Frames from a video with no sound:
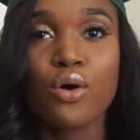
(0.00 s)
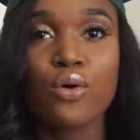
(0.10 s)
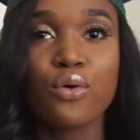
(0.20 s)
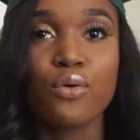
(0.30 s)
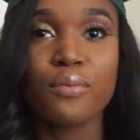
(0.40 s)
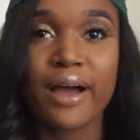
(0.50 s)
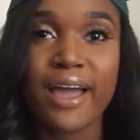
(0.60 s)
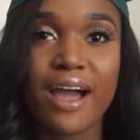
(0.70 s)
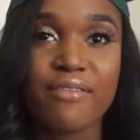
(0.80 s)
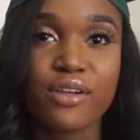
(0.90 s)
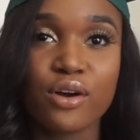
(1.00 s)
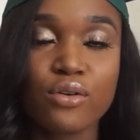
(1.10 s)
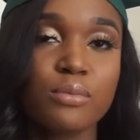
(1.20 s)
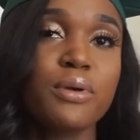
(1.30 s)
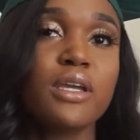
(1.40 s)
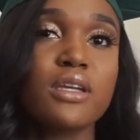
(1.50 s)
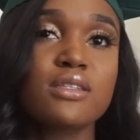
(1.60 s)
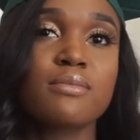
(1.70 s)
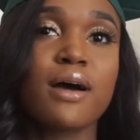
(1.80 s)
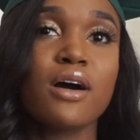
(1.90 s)
who might have their own
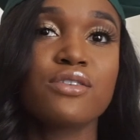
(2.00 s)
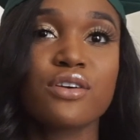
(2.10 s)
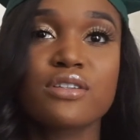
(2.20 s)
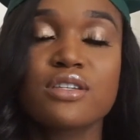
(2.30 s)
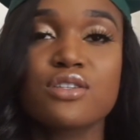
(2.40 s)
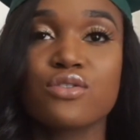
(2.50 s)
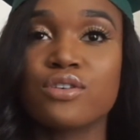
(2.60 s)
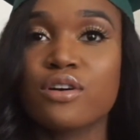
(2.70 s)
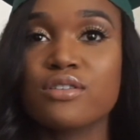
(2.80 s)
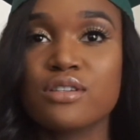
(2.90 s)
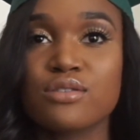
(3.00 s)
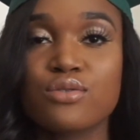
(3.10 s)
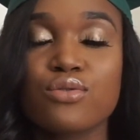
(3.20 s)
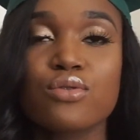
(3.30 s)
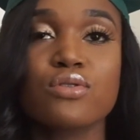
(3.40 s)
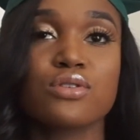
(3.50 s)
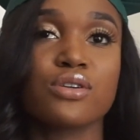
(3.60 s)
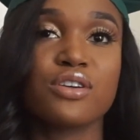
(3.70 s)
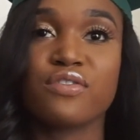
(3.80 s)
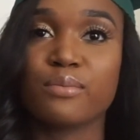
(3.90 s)
opinions about nurses or nursing schools or
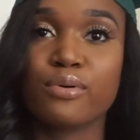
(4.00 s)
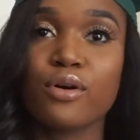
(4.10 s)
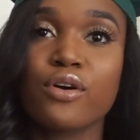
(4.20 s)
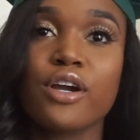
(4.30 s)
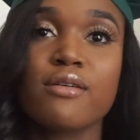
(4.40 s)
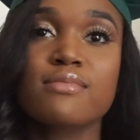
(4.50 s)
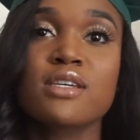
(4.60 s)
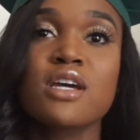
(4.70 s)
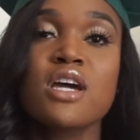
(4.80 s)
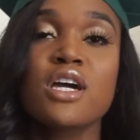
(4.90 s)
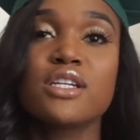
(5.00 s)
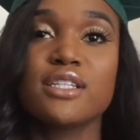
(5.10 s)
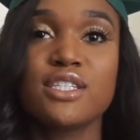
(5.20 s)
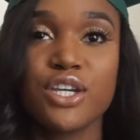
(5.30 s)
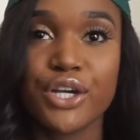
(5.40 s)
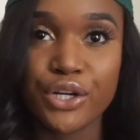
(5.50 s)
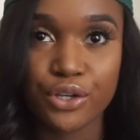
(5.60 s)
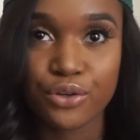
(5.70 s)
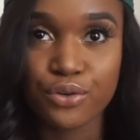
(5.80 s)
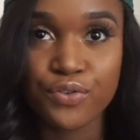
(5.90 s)
different programs deter
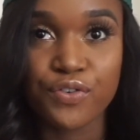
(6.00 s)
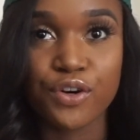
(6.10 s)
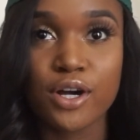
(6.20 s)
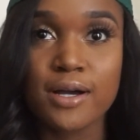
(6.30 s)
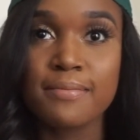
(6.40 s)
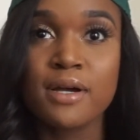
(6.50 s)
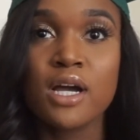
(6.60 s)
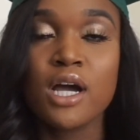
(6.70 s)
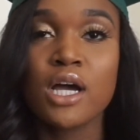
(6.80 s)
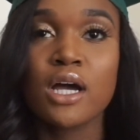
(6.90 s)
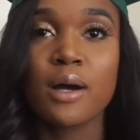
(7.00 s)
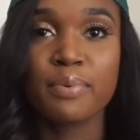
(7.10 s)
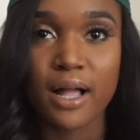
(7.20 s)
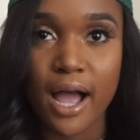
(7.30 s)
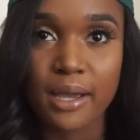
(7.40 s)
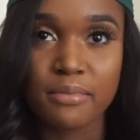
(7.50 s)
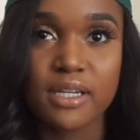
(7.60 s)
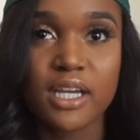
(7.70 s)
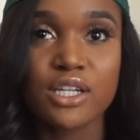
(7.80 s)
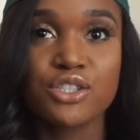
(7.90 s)
you from applying,
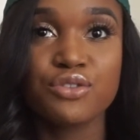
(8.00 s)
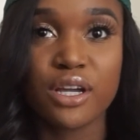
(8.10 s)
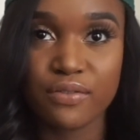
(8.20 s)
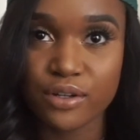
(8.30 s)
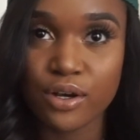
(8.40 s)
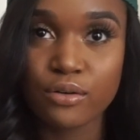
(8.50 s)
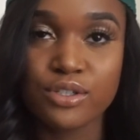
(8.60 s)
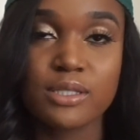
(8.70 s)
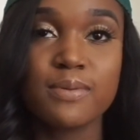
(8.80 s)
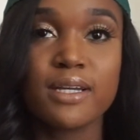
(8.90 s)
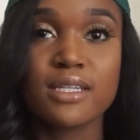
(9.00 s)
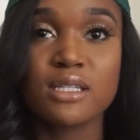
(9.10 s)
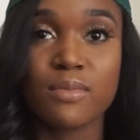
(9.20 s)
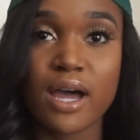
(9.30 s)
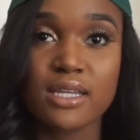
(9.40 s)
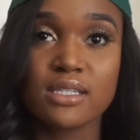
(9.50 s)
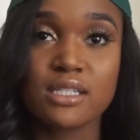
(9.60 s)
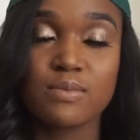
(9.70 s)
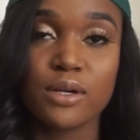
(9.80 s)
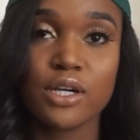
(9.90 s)
because you never know. Just because somebody's
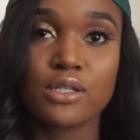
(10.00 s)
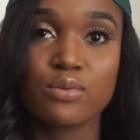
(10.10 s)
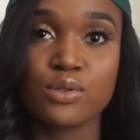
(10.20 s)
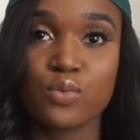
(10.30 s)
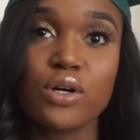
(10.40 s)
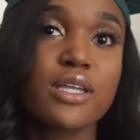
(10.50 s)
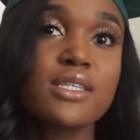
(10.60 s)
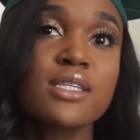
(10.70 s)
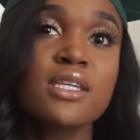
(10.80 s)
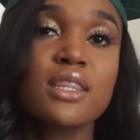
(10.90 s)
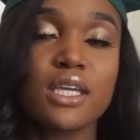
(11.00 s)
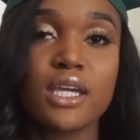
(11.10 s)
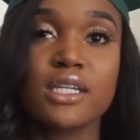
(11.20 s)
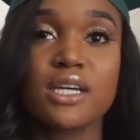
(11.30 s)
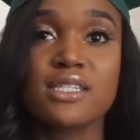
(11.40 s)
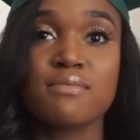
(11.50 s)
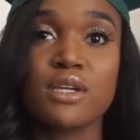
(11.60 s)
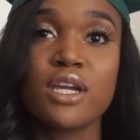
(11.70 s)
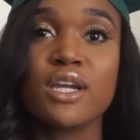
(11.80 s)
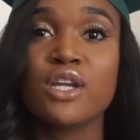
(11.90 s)
experience was one thing doesn't
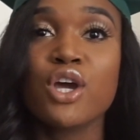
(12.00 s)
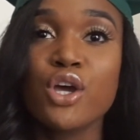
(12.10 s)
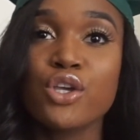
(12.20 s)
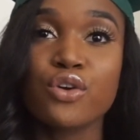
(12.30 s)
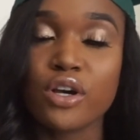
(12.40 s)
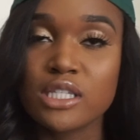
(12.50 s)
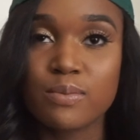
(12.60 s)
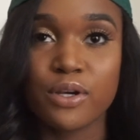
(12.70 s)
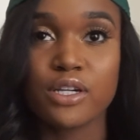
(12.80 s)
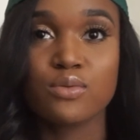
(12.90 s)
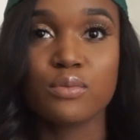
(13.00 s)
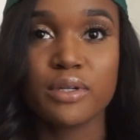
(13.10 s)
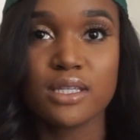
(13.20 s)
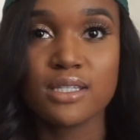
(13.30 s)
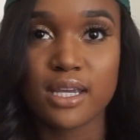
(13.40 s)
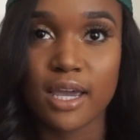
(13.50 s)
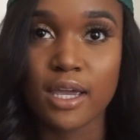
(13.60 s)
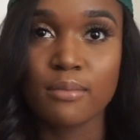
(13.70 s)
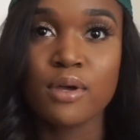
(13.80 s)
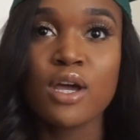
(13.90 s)
mean your experience will be the
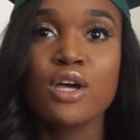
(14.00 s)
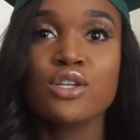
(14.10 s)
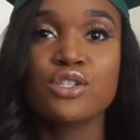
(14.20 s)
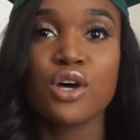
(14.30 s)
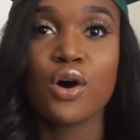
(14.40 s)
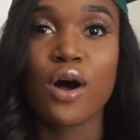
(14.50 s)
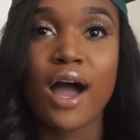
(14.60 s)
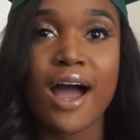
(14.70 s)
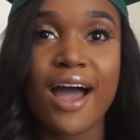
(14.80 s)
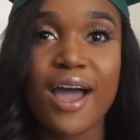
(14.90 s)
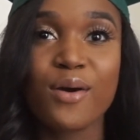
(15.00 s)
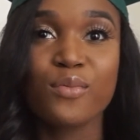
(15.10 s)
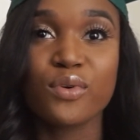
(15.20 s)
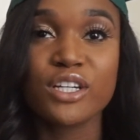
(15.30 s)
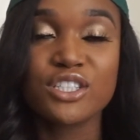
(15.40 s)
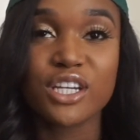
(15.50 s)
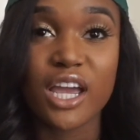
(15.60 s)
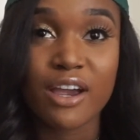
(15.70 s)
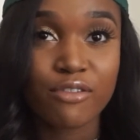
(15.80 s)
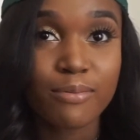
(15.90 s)
same. So I wish
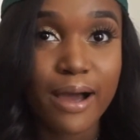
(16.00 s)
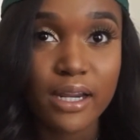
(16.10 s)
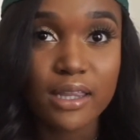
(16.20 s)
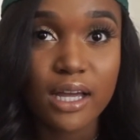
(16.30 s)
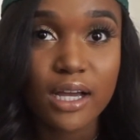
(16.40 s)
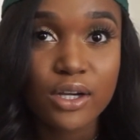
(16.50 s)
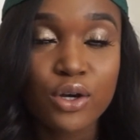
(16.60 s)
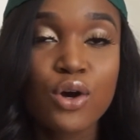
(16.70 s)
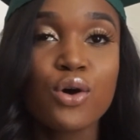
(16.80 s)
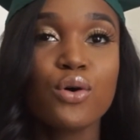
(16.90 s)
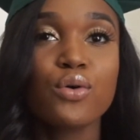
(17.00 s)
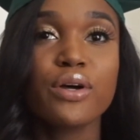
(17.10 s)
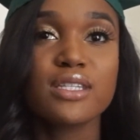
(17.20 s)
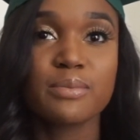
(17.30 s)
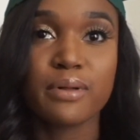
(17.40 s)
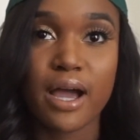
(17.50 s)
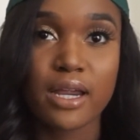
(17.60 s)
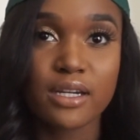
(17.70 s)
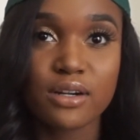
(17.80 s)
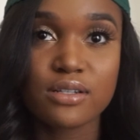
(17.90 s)
everybody luck who is
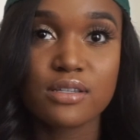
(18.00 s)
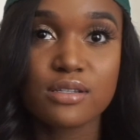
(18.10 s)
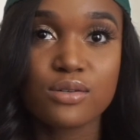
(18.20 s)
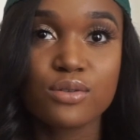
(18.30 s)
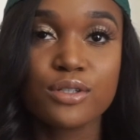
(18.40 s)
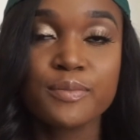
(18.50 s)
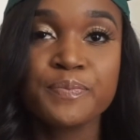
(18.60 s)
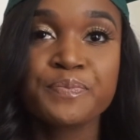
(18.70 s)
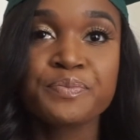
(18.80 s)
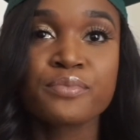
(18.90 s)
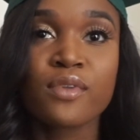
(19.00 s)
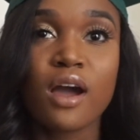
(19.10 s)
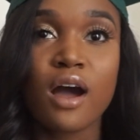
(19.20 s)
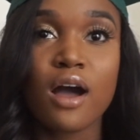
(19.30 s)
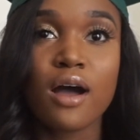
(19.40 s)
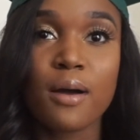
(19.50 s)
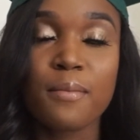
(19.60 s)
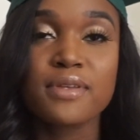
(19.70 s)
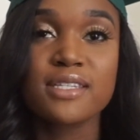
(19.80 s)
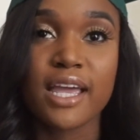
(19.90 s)
applying to nursing school.
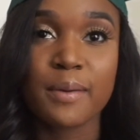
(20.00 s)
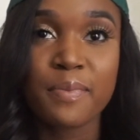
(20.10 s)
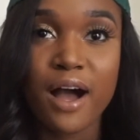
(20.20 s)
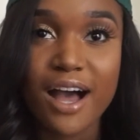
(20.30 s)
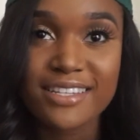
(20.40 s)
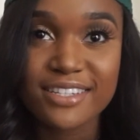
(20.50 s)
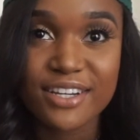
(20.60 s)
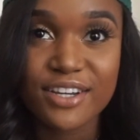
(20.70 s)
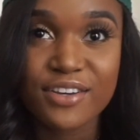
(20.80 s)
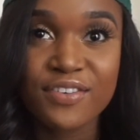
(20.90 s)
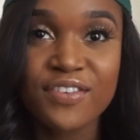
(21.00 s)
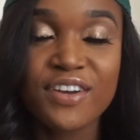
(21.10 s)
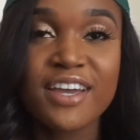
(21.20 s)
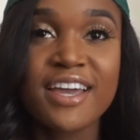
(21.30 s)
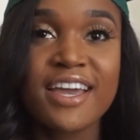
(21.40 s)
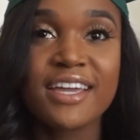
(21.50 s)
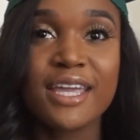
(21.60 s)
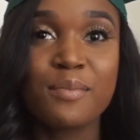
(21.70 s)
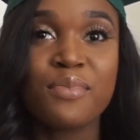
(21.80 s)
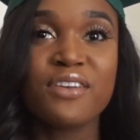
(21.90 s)
Stay positive,
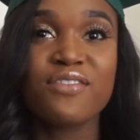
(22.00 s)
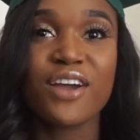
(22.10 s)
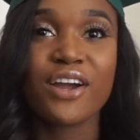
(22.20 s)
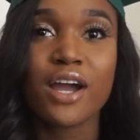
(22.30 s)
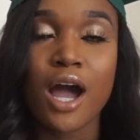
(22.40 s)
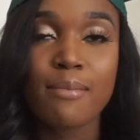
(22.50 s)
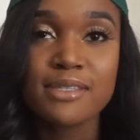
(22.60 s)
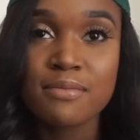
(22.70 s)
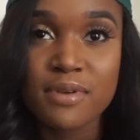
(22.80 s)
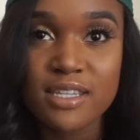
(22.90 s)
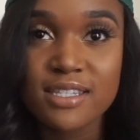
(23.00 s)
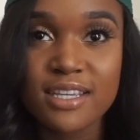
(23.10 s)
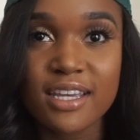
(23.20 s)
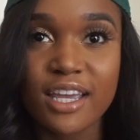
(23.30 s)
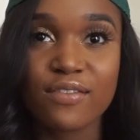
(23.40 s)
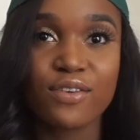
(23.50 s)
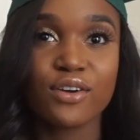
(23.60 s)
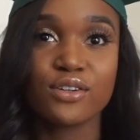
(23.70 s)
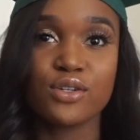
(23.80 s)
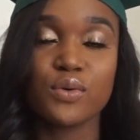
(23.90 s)
be very optimistic. If
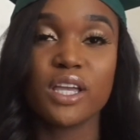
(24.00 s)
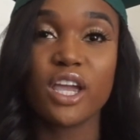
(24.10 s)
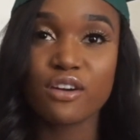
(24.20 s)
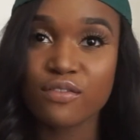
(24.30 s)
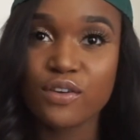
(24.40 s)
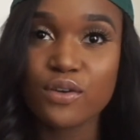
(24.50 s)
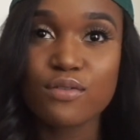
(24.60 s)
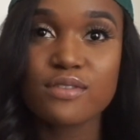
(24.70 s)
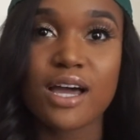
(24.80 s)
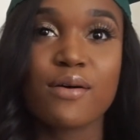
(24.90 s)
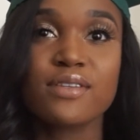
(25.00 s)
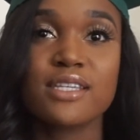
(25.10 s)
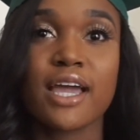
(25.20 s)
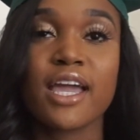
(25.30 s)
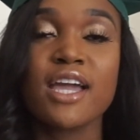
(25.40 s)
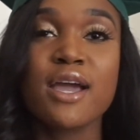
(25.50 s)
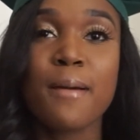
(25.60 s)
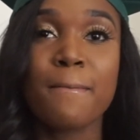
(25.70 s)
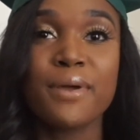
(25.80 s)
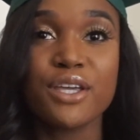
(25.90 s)
you're doing interviews, I would say
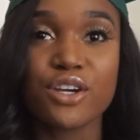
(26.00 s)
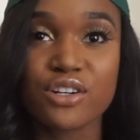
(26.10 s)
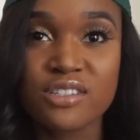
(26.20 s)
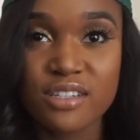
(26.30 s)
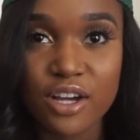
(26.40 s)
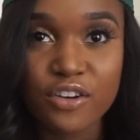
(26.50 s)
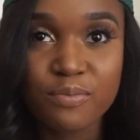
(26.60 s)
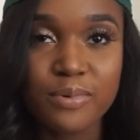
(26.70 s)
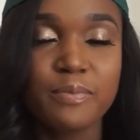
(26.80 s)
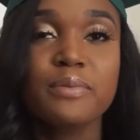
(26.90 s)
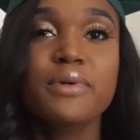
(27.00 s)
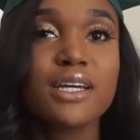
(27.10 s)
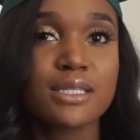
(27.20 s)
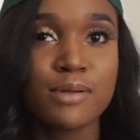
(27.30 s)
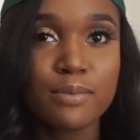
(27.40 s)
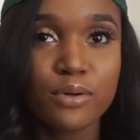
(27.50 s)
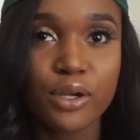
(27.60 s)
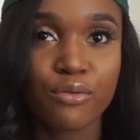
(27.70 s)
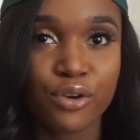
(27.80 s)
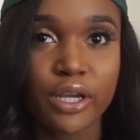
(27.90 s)
be yourself, because people
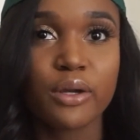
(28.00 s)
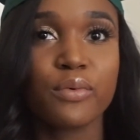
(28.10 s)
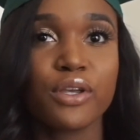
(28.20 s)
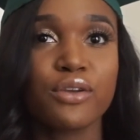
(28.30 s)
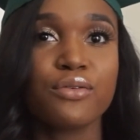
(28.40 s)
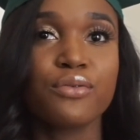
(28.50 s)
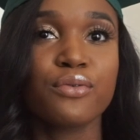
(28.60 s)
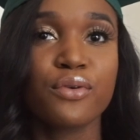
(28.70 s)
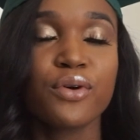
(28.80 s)
can read when you